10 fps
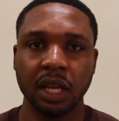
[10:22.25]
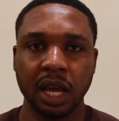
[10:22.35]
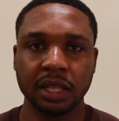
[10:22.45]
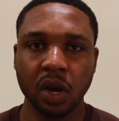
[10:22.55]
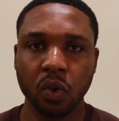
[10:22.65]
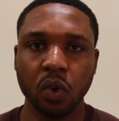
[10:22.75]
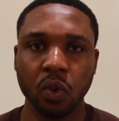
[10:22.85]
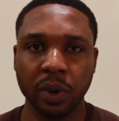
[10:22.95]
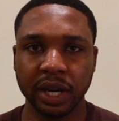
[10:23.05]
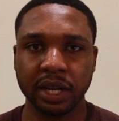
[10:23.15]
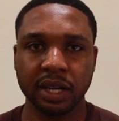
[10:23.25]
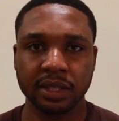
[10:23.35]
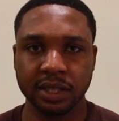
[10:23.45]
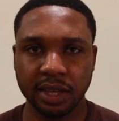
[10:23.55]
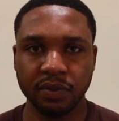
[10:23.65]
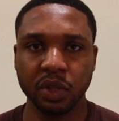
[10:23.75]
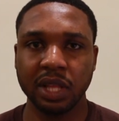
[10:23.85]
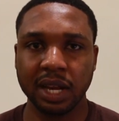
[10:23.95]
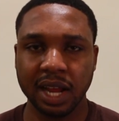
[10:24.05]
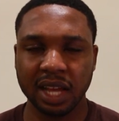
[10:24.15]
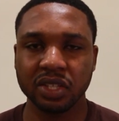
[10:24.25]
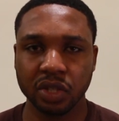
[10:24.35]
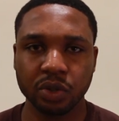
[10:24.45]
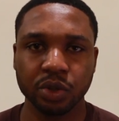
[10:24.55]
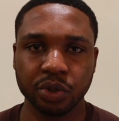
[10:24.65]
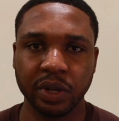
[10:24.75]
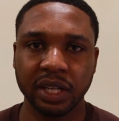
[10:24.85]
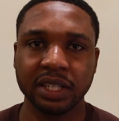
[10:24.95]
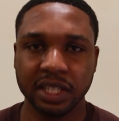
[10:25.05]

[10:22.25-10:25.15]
other co-workers give you that hands-on training,